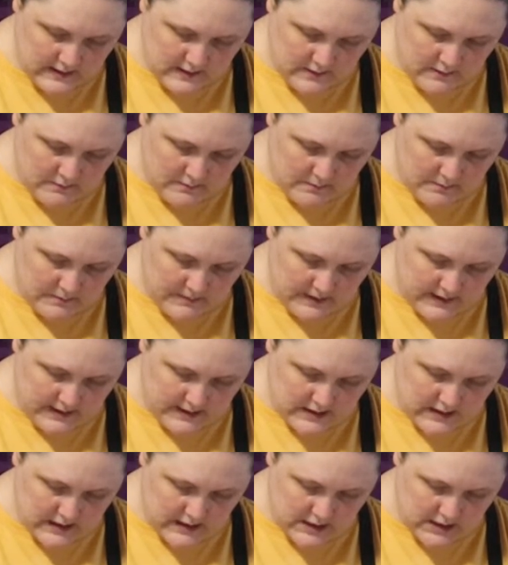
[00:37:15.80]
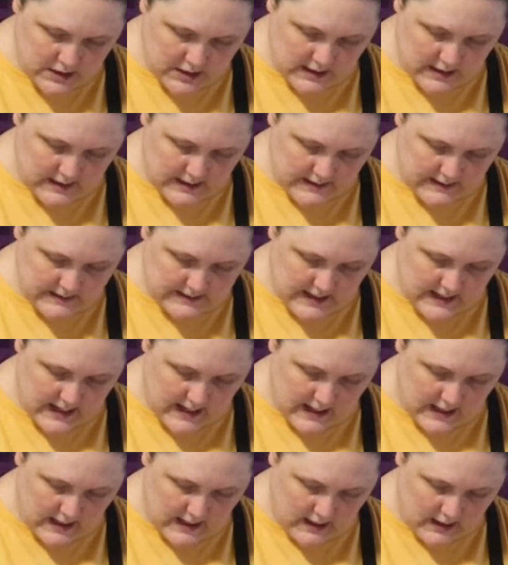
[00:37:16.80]
My teacher is
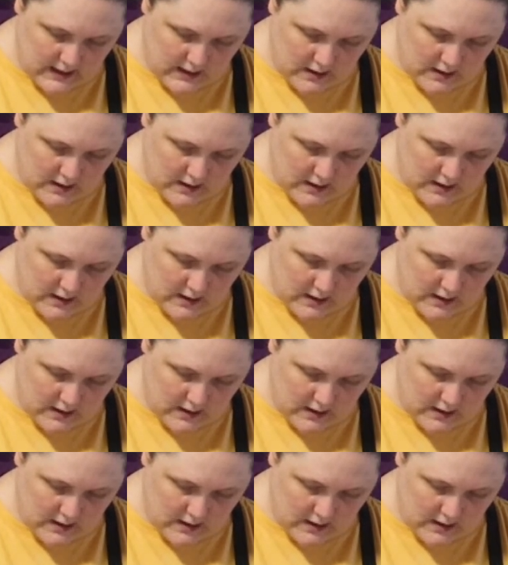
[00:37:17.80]
a,